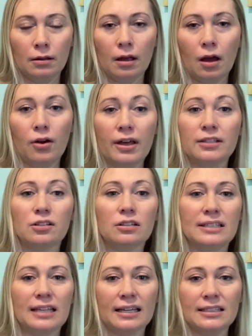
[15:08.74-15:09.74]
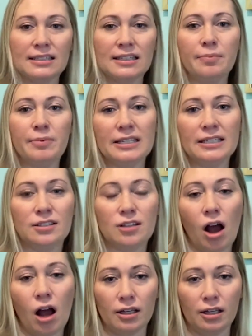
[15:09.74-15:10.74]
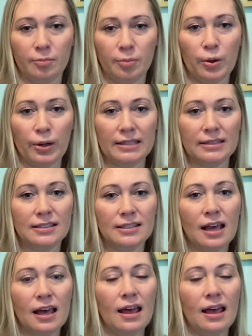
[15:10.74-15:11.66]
Okay, so the second step is talking points.